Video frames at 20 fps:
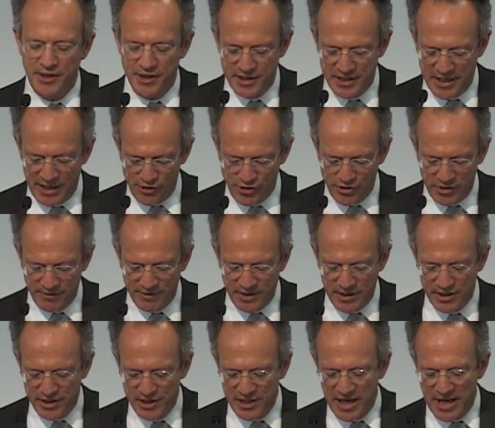extension of
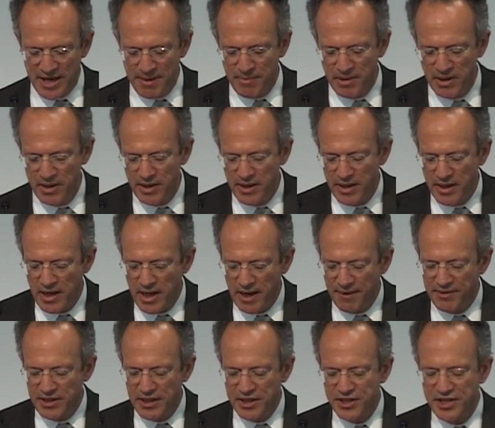these same
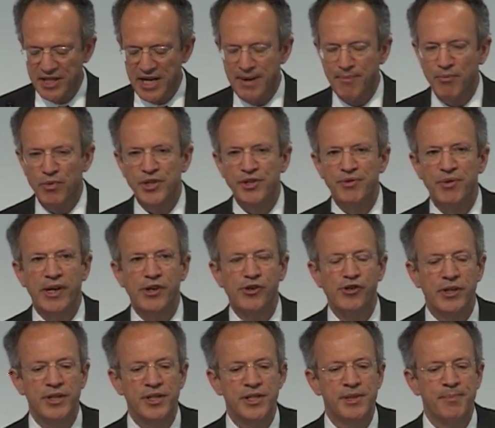
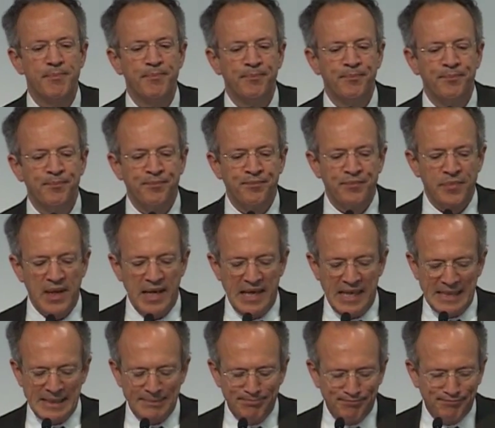restrictions.
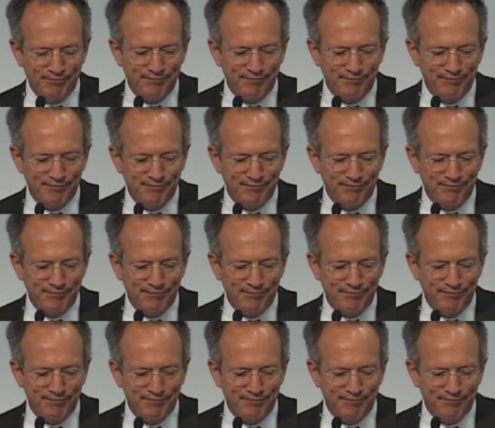I